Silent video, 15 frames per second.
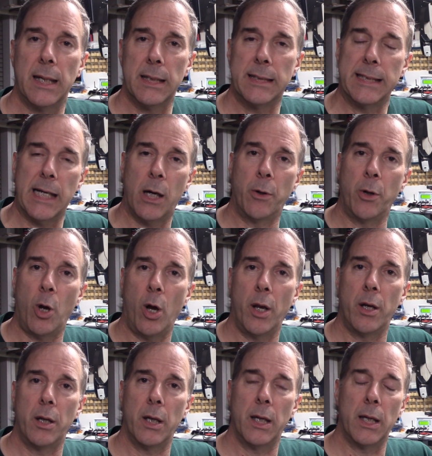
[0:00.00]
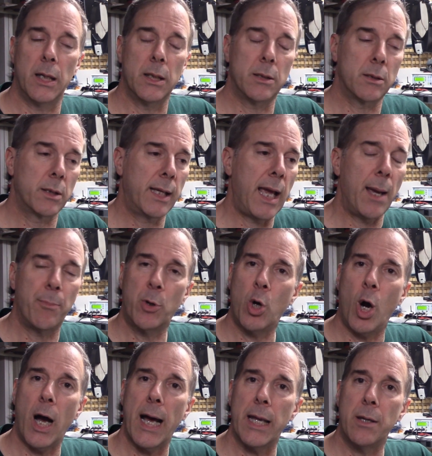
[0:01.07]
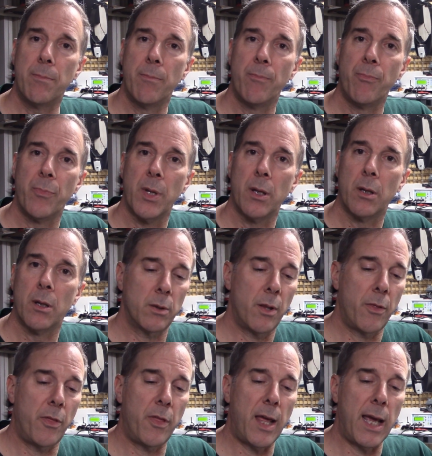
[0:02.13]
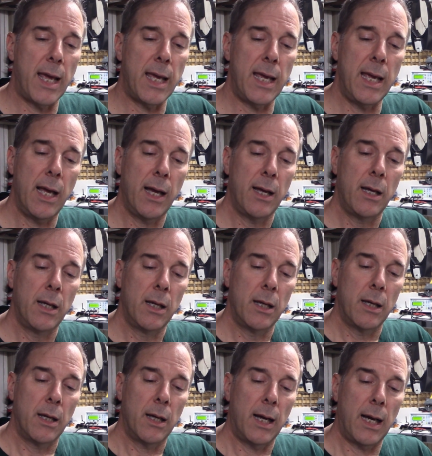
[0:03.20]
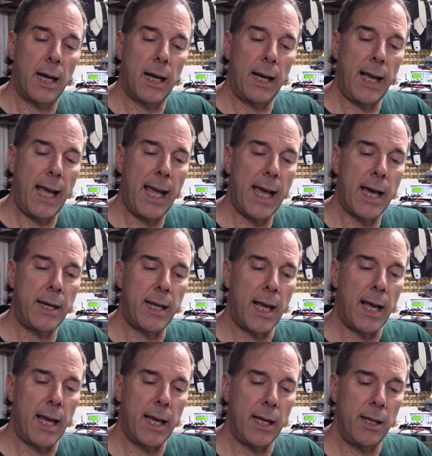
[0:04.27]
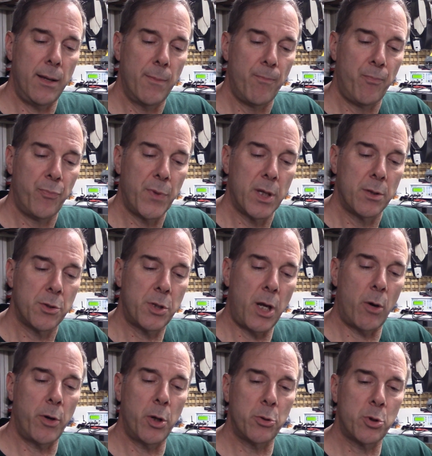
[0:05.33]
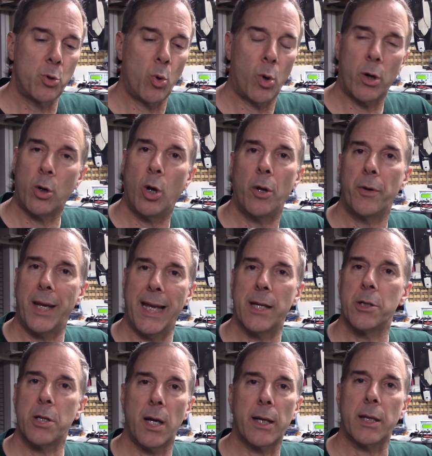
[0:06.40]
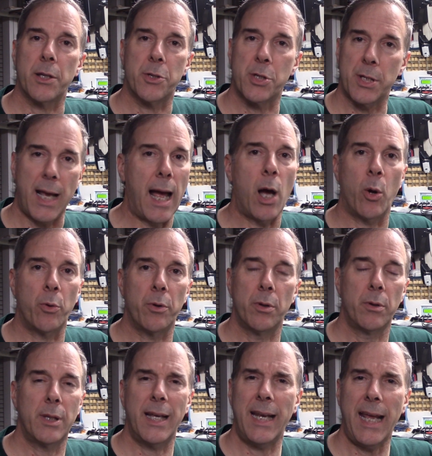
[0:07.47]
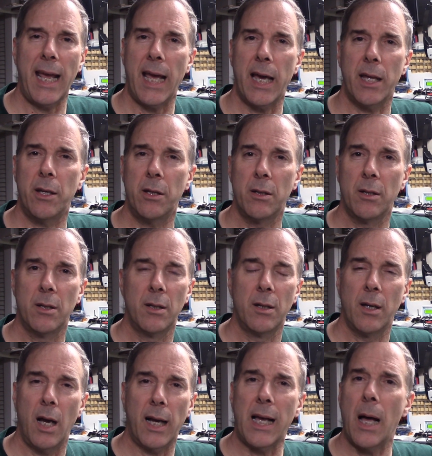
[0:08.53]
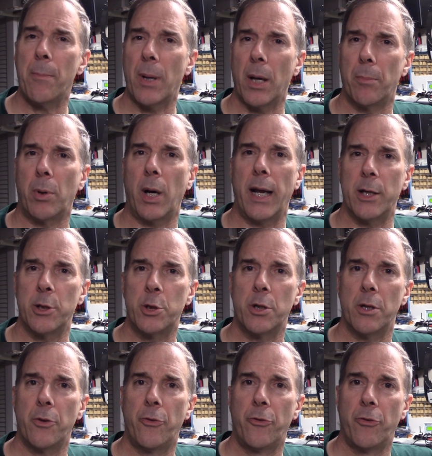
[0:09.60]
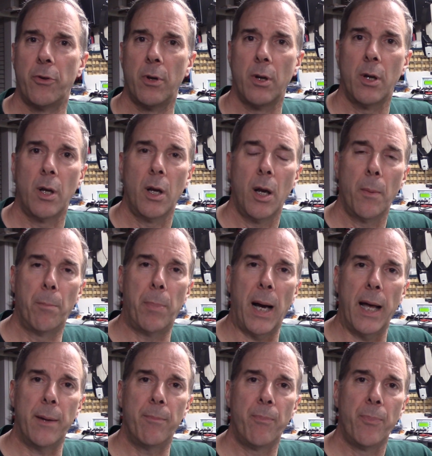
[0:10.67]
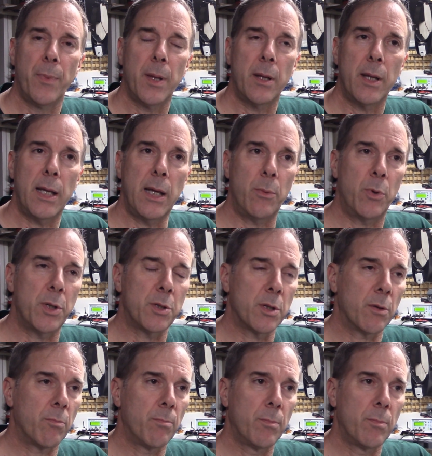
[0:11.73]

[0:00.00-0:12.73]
down on Cape Cod, they had a stereo store called Nantucket Sound that had a couple of branches, but it was a